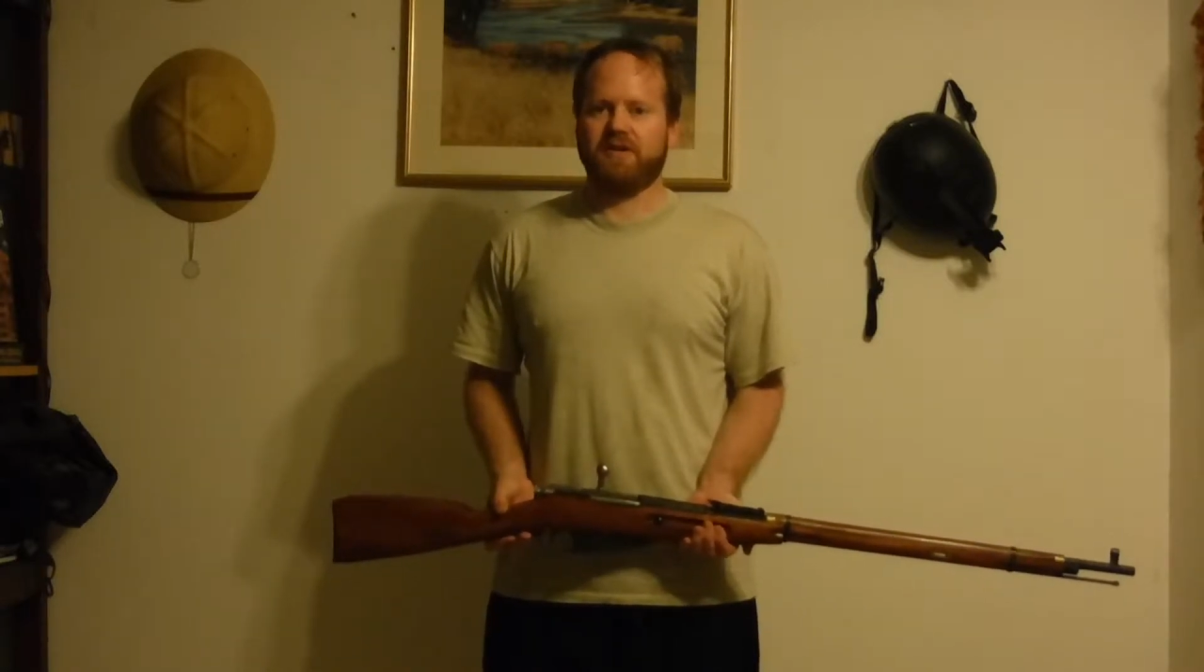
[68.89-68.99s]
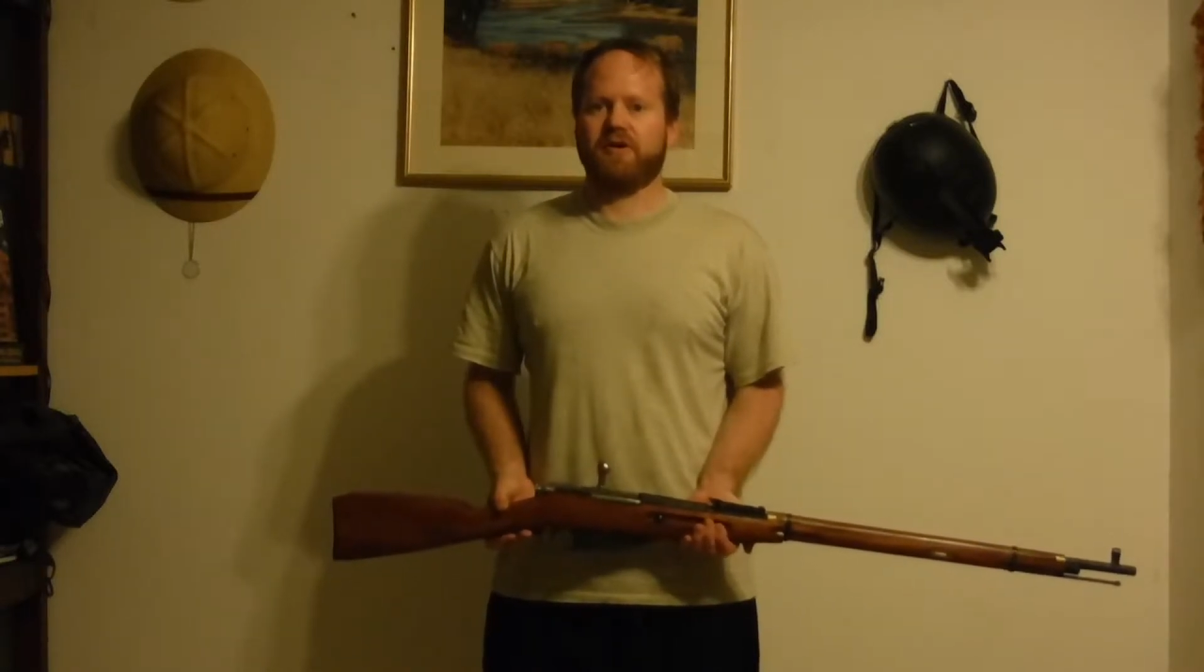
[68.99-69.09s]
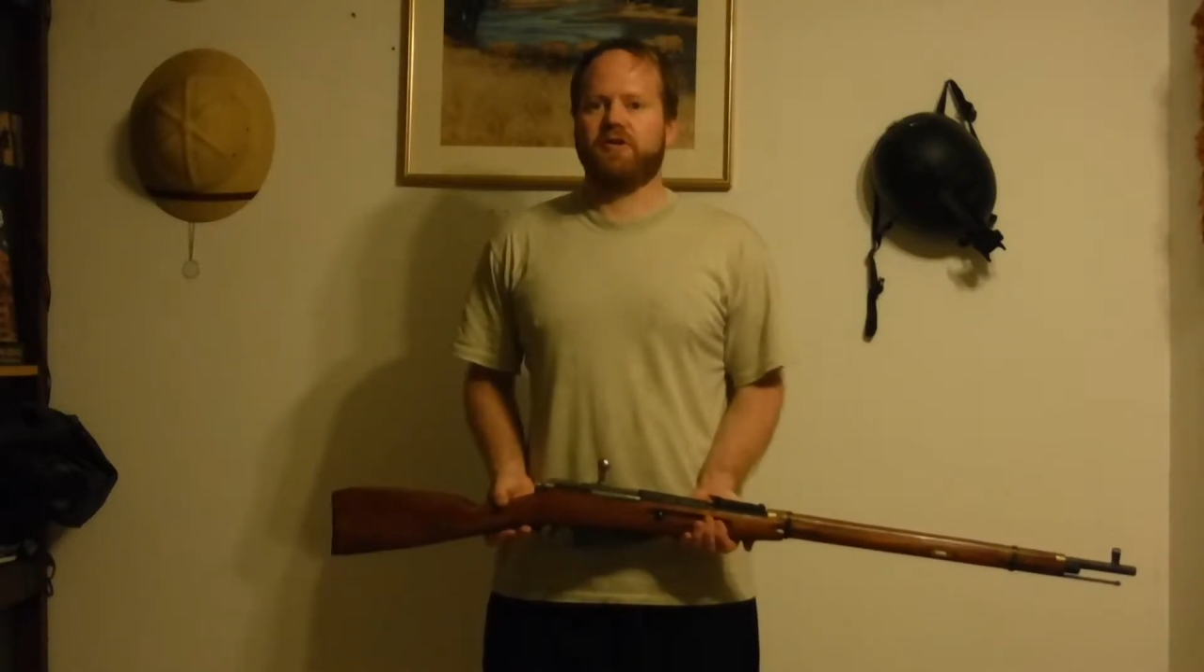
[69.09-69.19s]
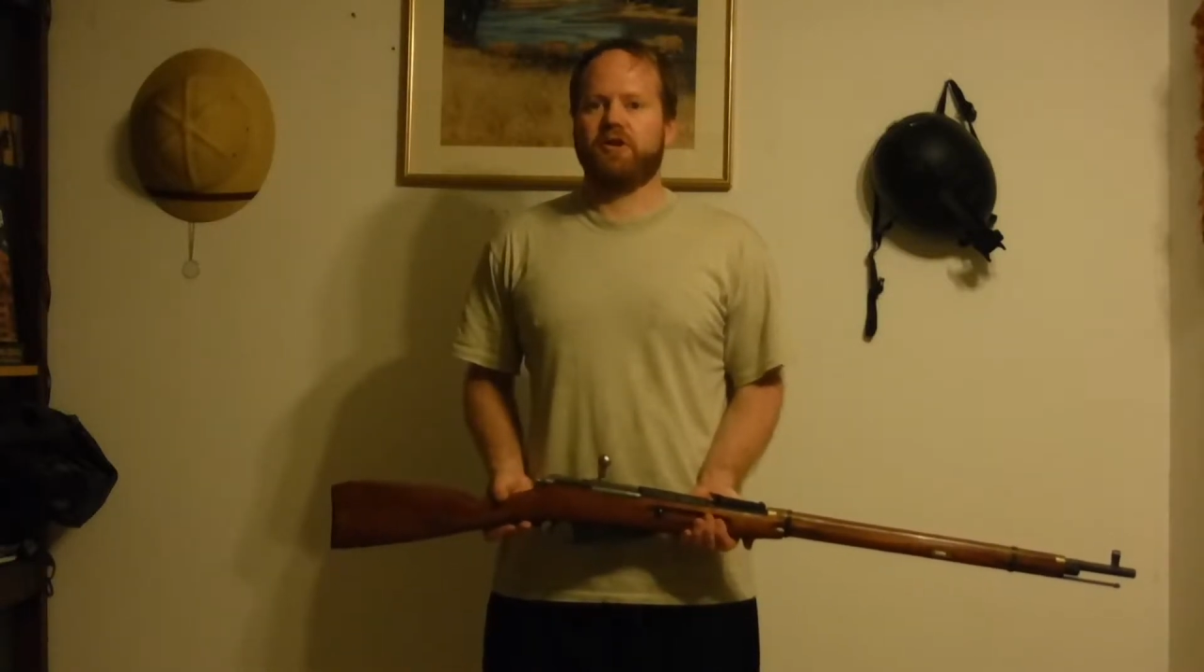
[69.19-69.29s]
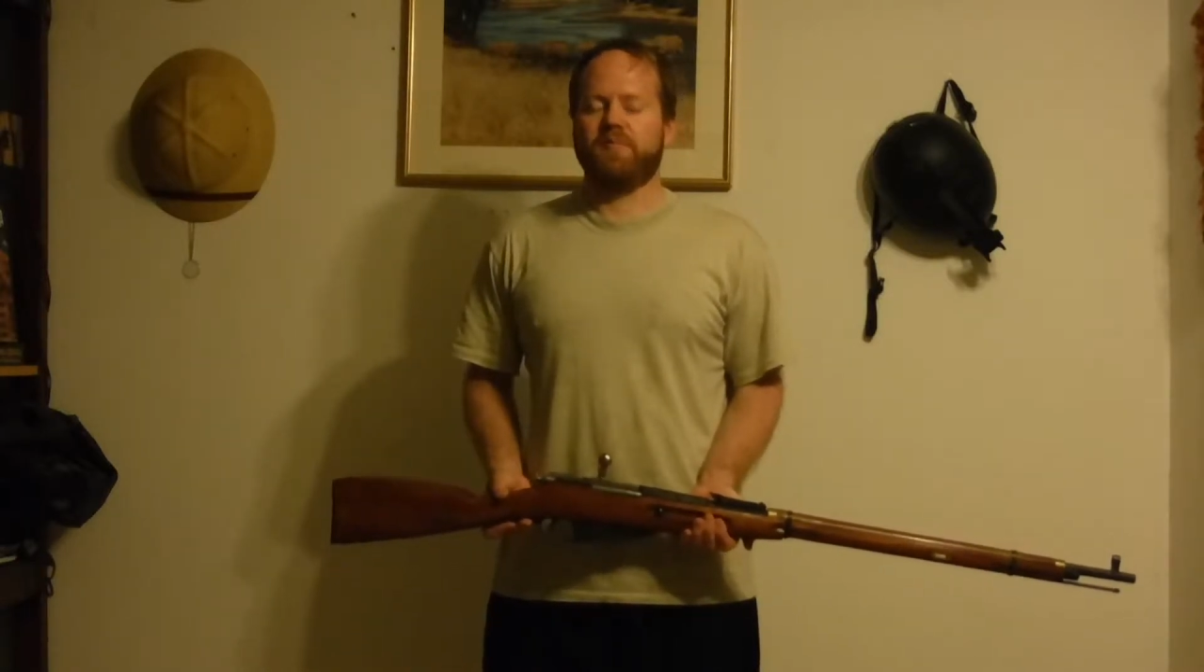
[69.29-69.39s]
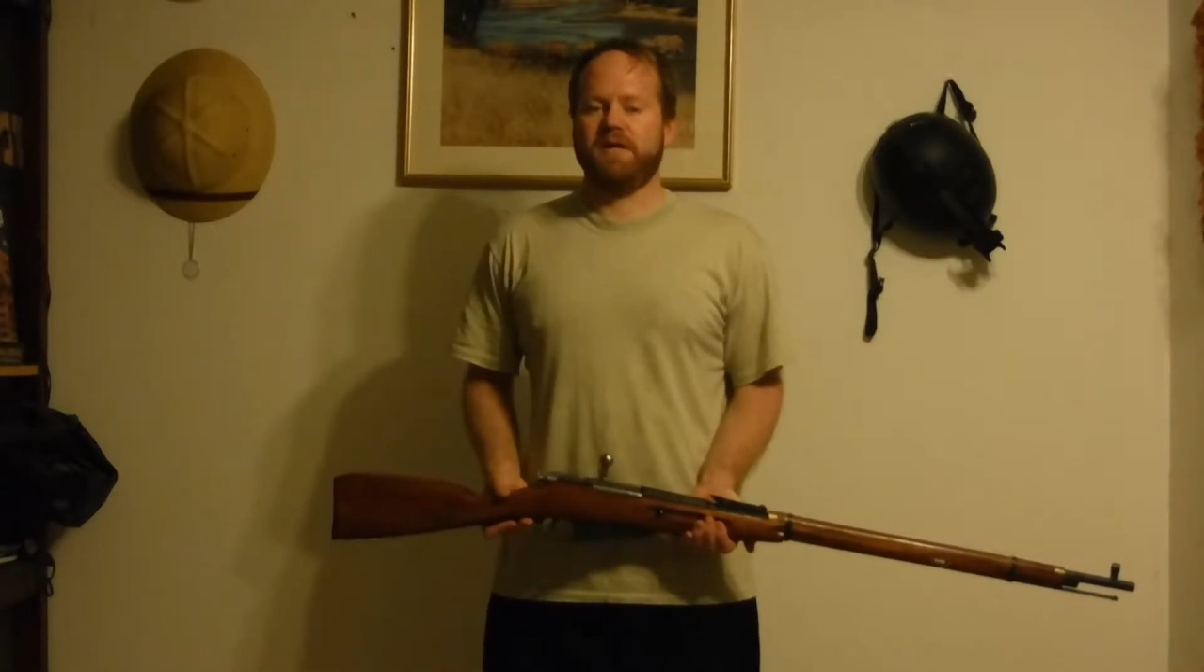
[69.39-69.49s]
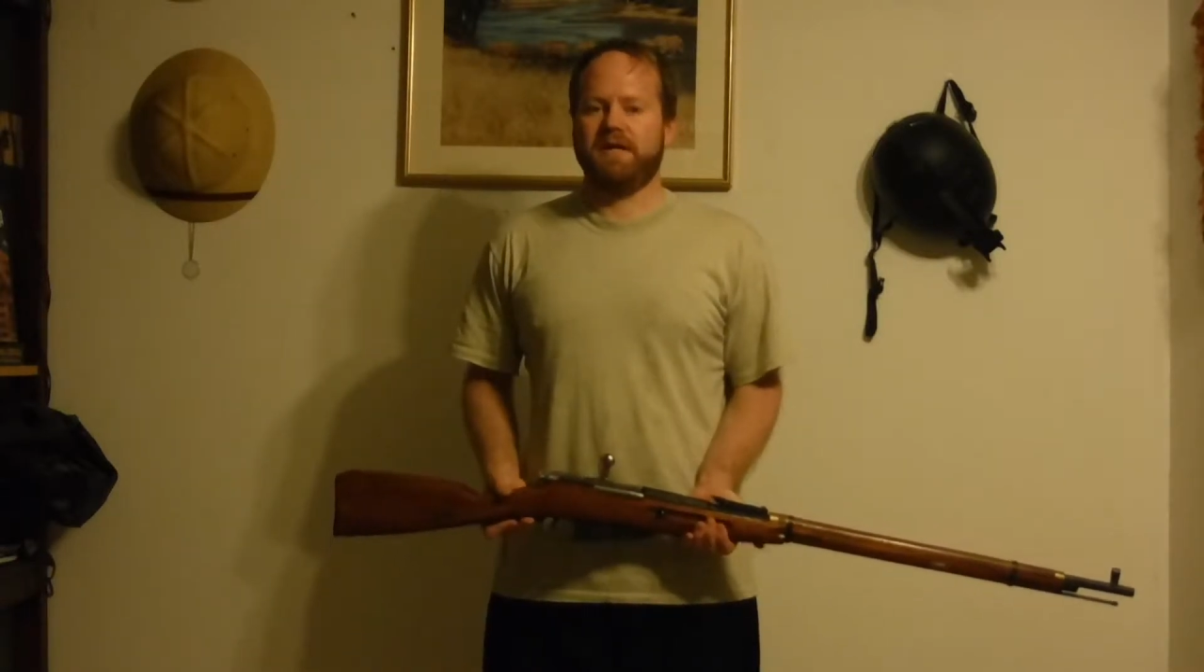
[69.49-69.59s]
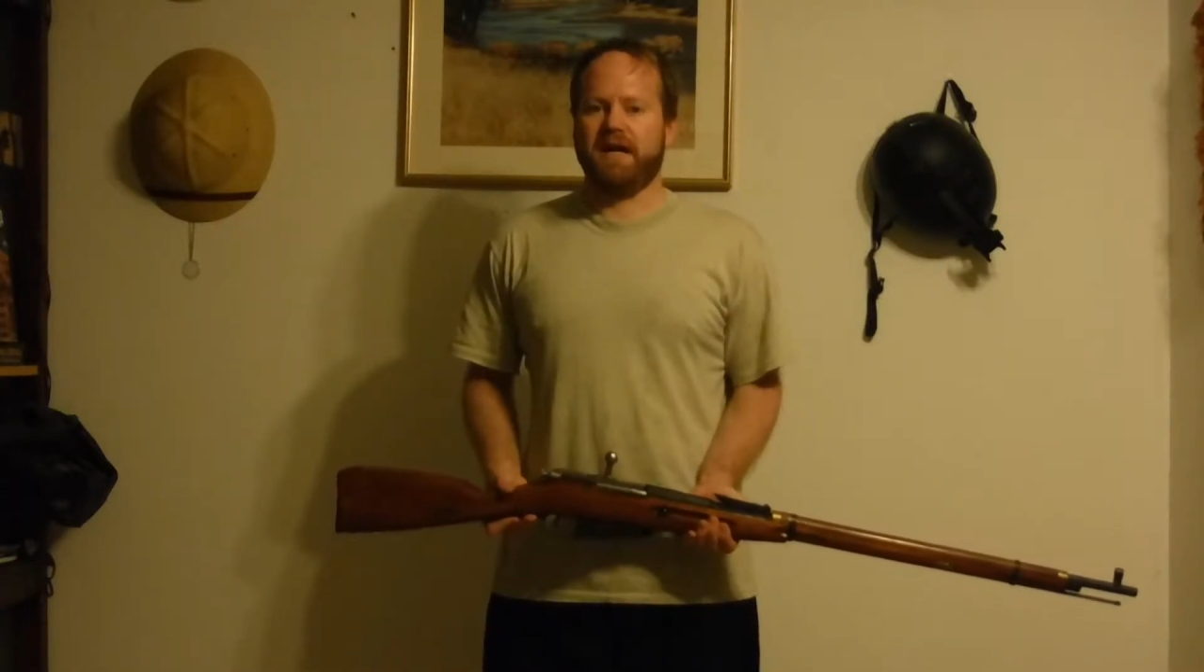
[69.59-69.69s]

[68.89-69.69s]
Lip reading: You're going to repeat